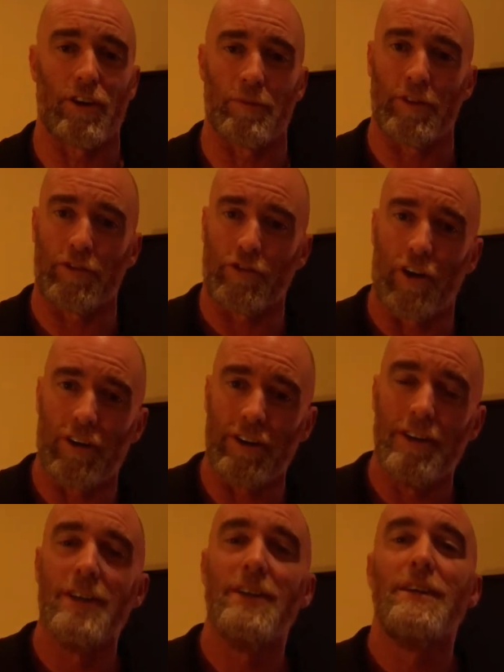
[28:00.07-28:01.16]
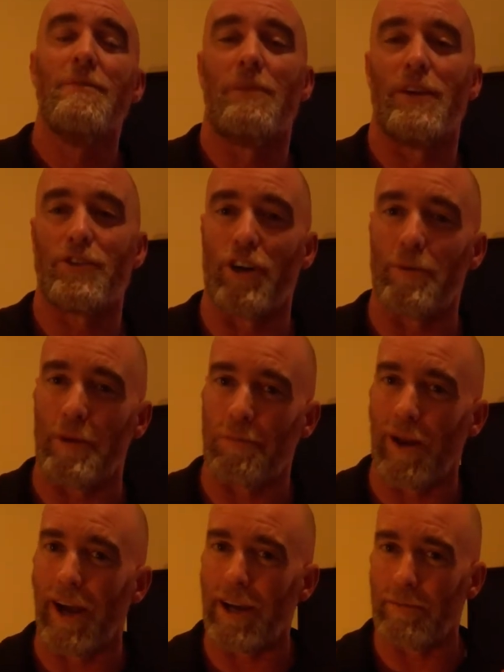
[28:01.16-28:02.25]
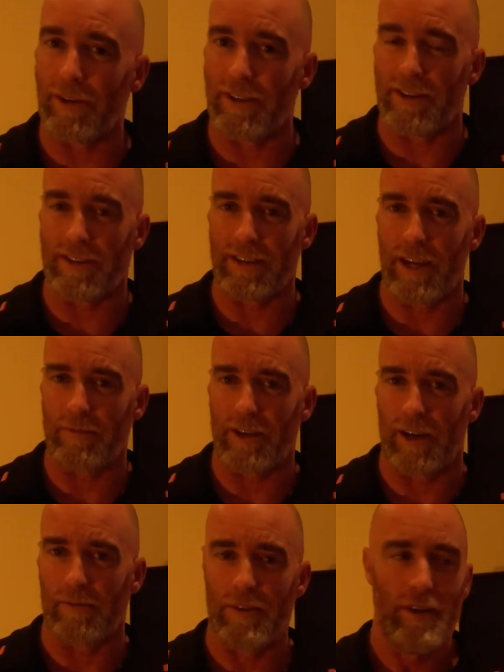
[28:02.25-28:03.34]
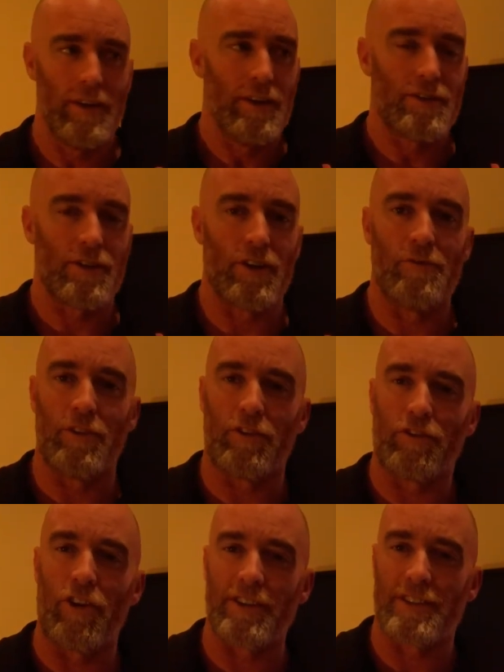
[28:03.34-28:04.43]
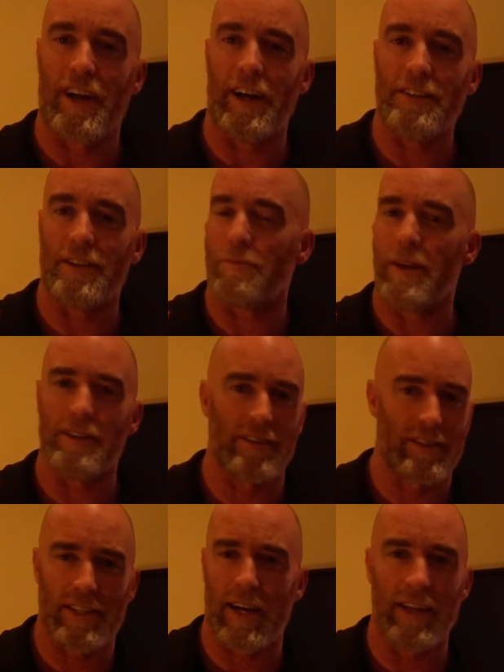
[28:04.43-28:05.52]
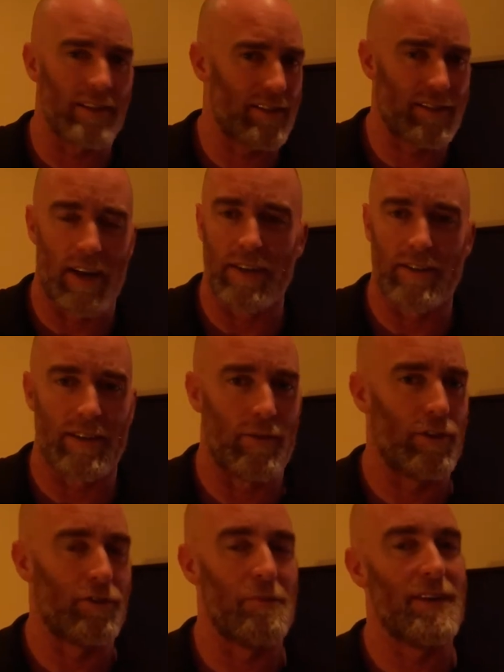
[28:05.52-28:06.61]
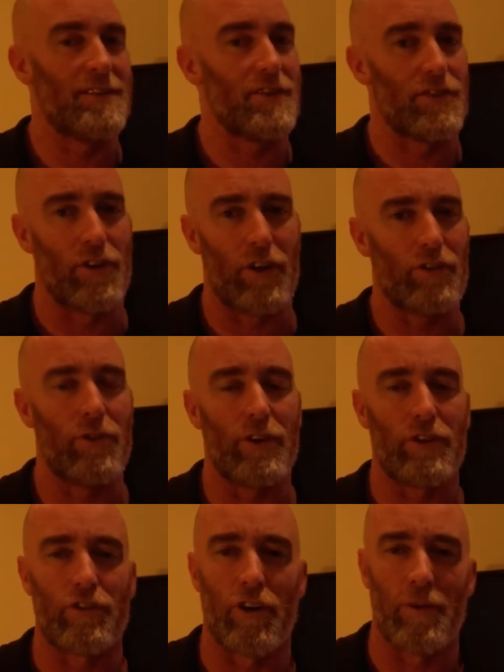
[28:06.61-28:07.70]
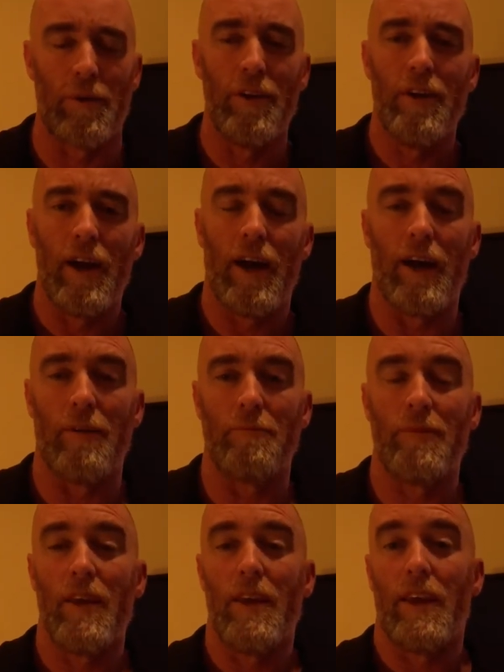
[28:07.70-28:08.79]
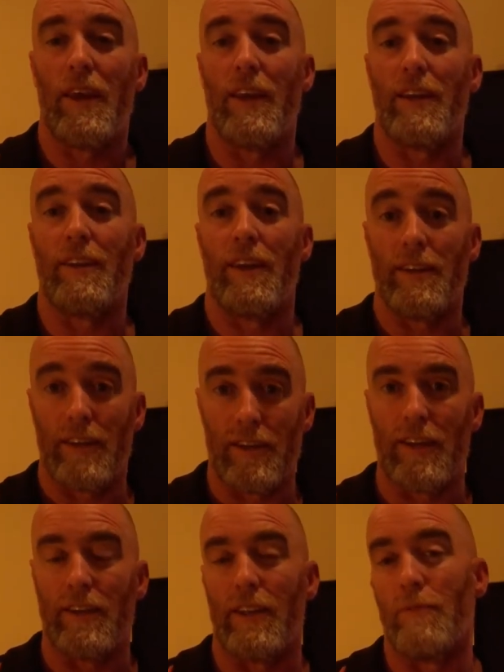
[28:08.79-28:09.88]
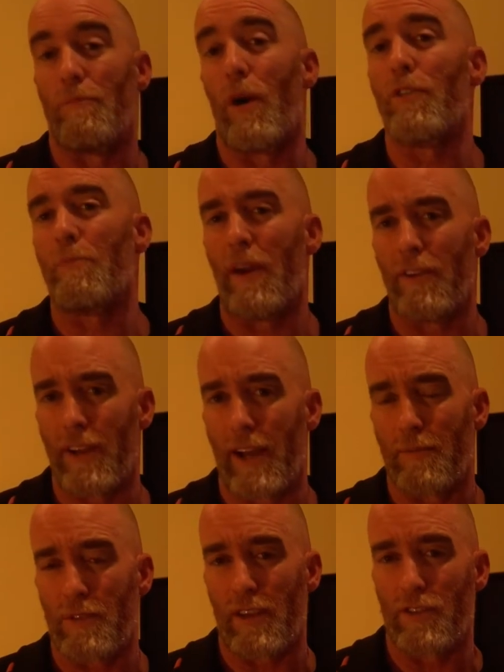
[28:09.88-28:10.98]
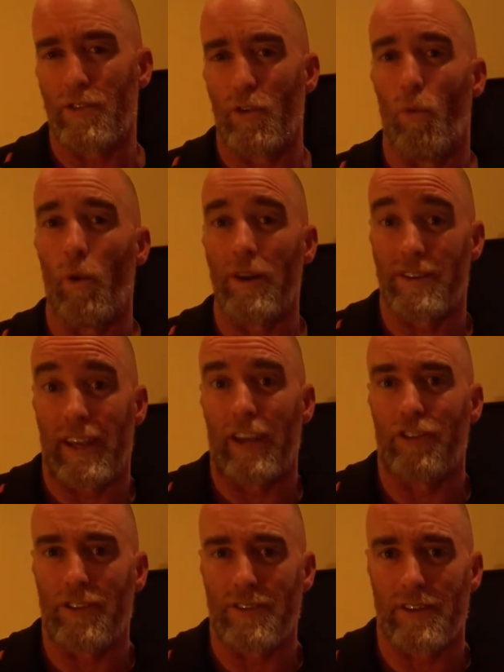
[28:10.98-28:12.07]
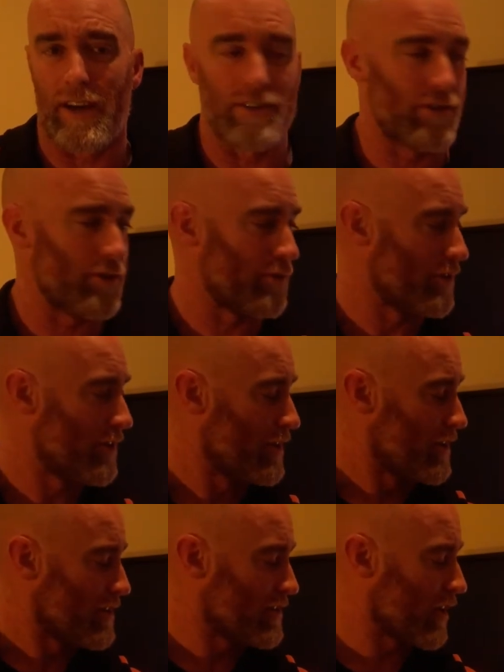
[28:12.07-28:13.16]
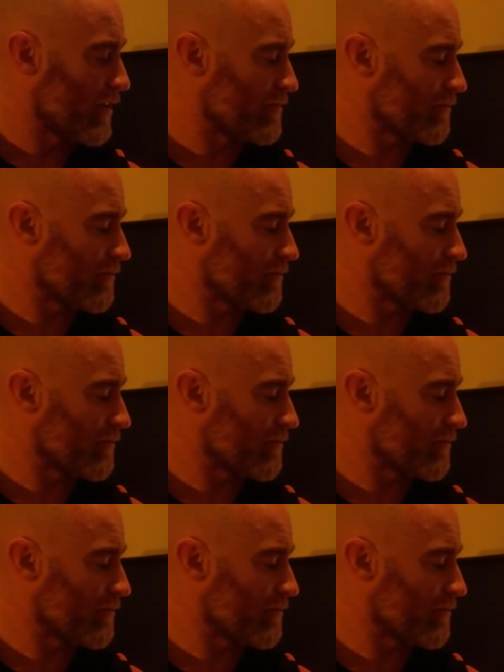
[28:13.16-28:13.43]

to be strong, but it's got to be pliable at the same time. So if it's strong tight, it means it's tight, it stays there, which means it's not doing its job in both paradigms as to what it's actually designed to do. So